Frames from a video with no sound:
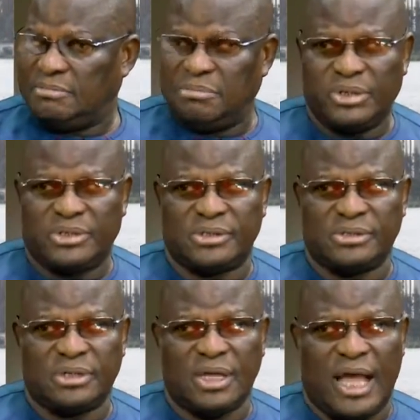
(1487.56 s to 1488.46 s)
but
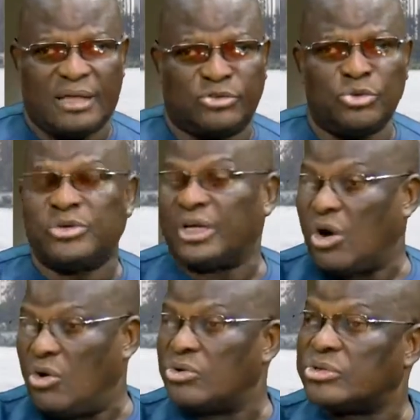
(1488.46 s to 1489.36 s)
I took
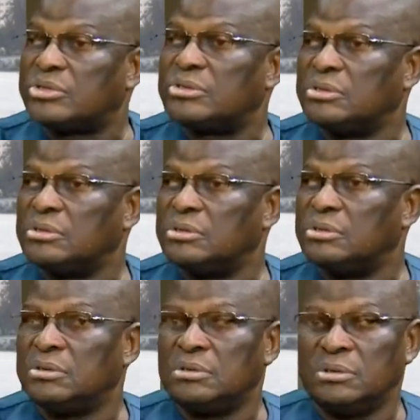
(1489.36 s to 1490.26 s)
recourse
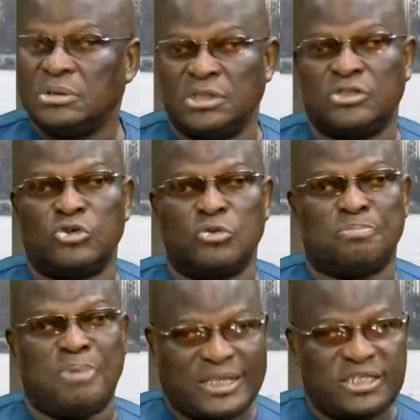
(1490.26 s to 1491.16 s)
into
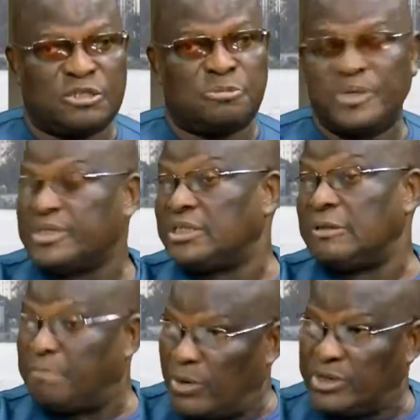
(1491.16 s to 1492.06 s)
participating
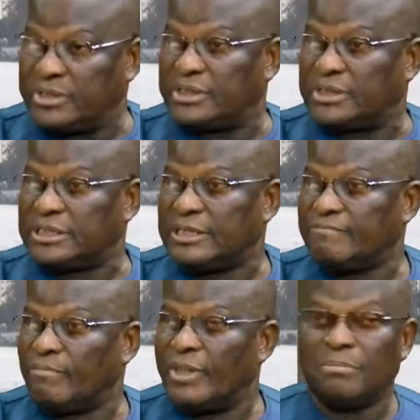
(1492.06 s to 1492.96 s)
in politics
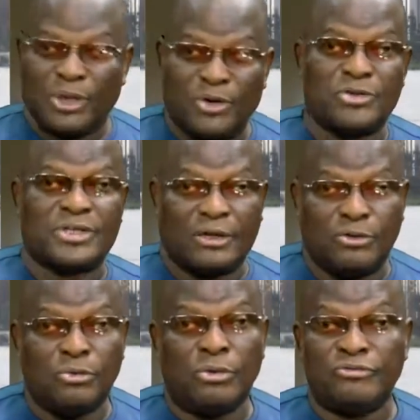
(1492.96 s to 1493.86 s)
because I
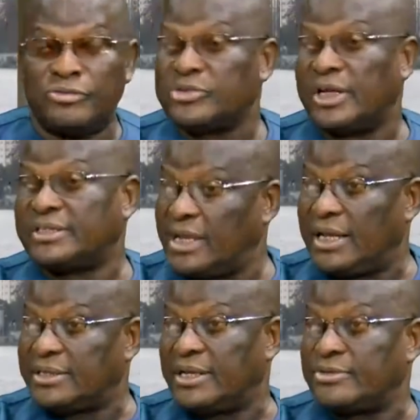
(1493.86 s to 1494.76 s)
don't want fools and
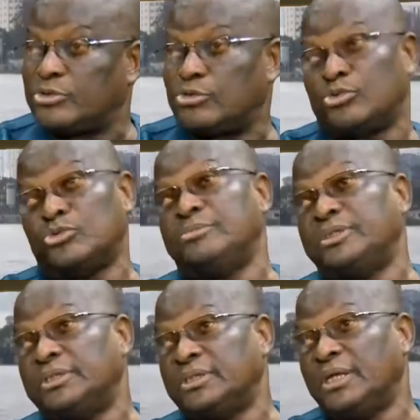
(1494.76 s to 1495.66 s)
charlatans to rule me.
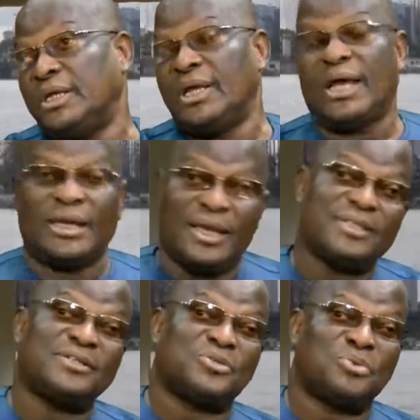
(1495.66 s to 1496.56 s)
And
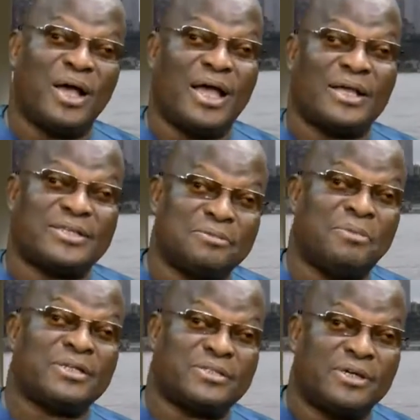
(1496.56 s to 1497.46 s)
that is why I see
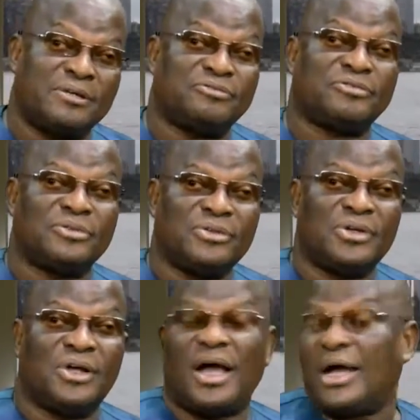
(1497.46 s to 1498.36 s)
myself
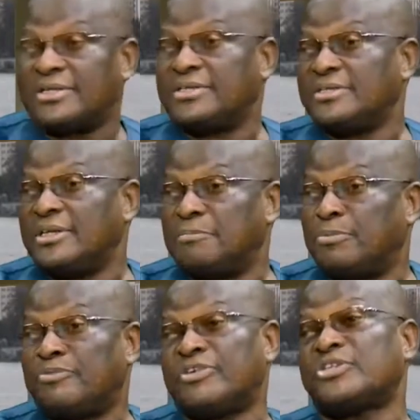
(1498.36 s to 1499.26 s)
as a
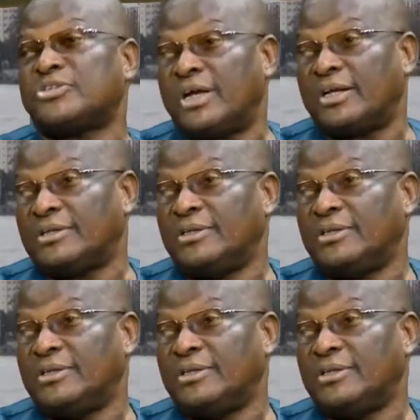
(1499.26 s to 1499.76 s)
professional